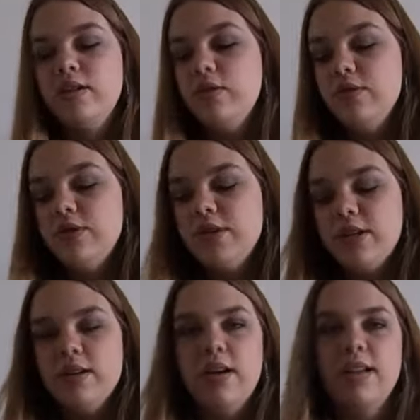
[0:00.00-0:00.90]

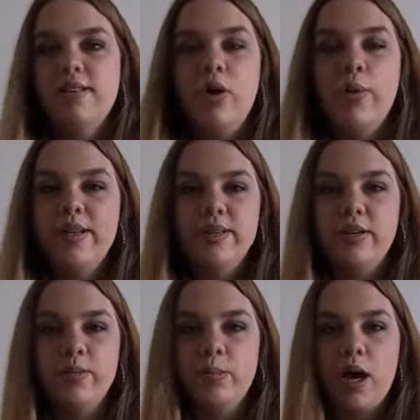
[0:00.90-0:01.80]
Neutrogena is always a
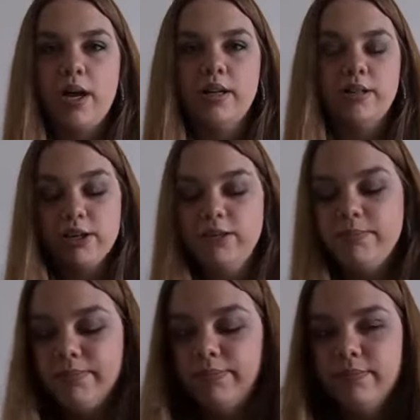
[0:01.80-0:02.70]
good product. Like,
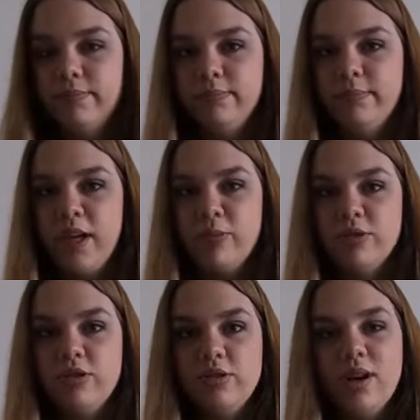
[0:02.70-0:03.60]

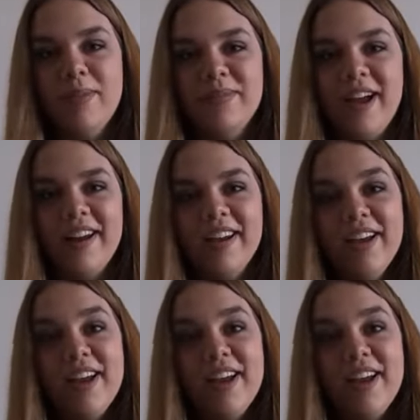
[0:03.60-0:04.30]
let's just drop that.